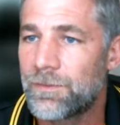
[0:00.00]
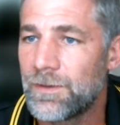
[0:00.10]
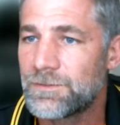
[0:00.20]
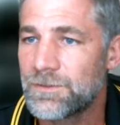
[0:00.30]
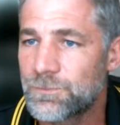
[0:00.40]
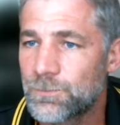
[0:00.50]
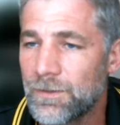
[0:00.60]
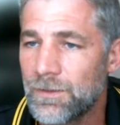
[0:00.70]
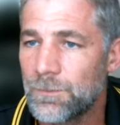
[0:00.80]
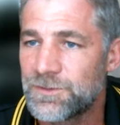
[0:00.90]
a thesis
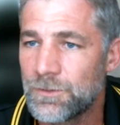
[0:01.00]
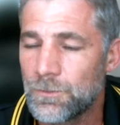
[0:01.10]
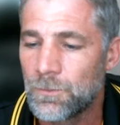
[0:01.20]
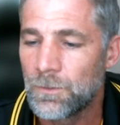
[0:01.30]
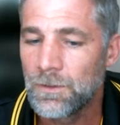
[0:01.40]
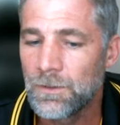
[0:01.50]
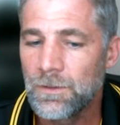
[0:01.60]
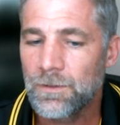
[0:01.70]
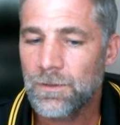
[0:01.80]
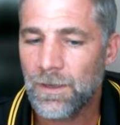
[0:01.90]
really helps you
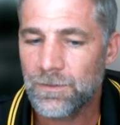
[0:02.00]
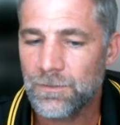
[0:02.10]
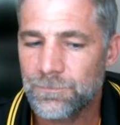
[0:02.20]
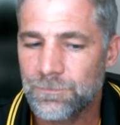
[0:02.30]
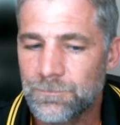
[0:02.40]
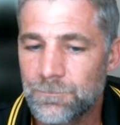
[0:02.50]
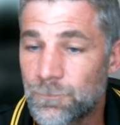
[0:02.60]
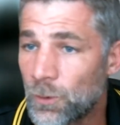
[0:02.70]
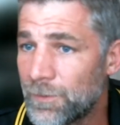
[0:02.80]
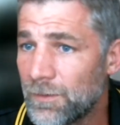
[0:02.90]
kind of
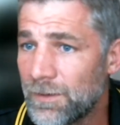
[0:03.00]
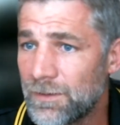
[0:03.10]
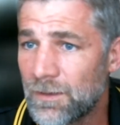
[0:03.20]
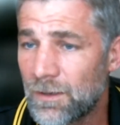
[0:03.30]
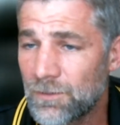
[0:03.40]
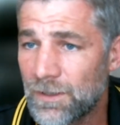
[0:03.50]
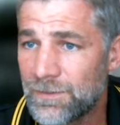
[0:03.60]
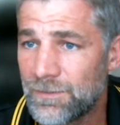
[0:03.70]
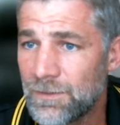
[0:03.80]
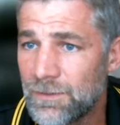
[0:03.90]
formulate novel
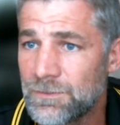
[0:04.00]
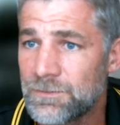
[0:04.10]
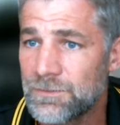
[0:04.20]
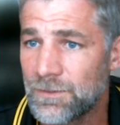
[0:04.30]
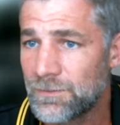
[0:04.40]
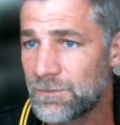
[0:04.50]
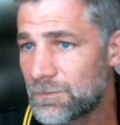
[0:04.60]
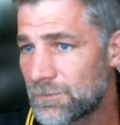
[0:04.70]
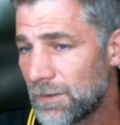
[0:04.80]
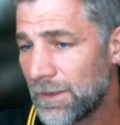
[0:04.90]
ideas
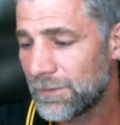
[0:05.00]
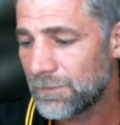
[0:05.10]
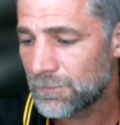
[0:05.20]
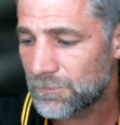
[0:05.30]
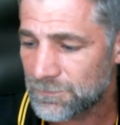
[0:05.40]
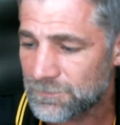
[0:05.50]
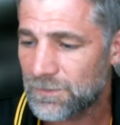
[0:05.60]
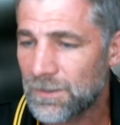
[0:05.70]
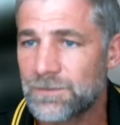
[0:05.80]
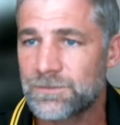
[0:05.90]
and
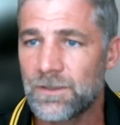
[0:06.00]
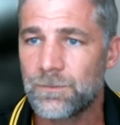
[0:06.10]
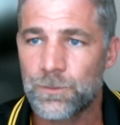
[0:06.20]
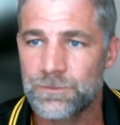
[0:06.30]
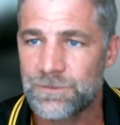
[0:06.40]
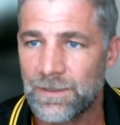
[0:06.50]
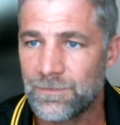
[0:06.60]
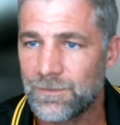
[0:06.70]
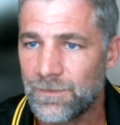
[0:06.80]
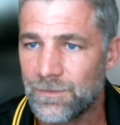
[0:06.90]
discuss it,
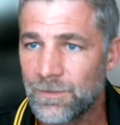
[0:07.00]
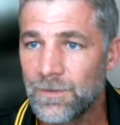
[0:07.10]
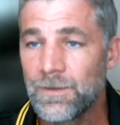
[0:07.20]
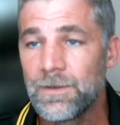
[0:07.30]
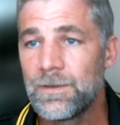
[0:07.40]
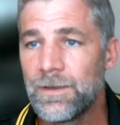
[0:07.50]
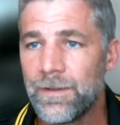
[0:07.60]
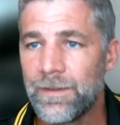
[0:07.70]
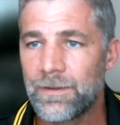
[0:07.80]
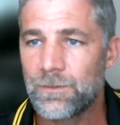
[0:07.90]
present it.
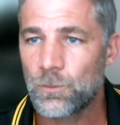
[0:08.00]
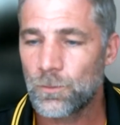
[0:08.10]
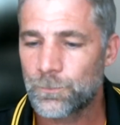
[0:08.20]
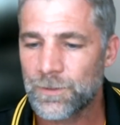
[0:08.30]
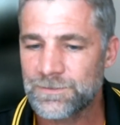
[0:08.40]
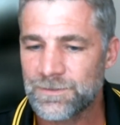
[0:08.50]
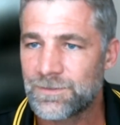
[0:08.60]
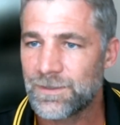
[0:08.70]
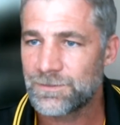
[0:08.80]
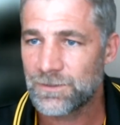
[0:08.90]
And that whole
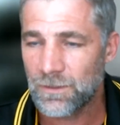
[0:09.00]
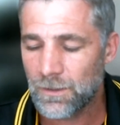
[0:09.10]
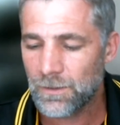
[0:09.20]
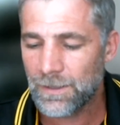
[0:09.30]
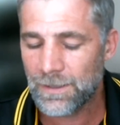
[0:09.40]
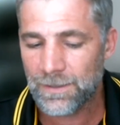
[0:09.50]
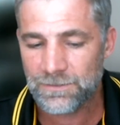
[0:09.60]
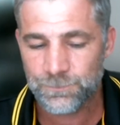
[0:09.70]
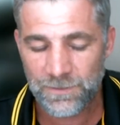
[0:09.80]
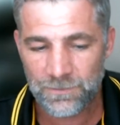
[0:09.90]
presentation
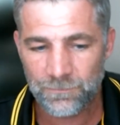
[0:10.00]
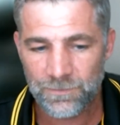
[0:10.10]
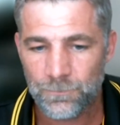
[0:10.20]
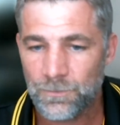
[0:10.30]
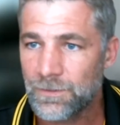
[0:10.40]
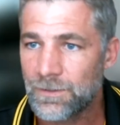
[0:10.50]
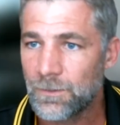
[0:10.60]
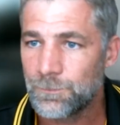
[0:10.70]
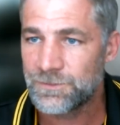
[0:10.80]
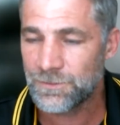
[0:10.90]
aspect of it really
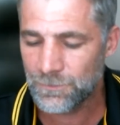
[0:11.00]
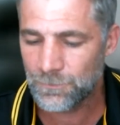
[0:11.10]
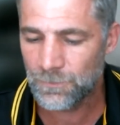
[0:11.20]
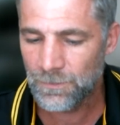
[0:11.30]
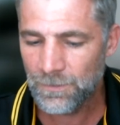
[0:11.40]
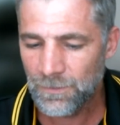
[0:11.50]
helps you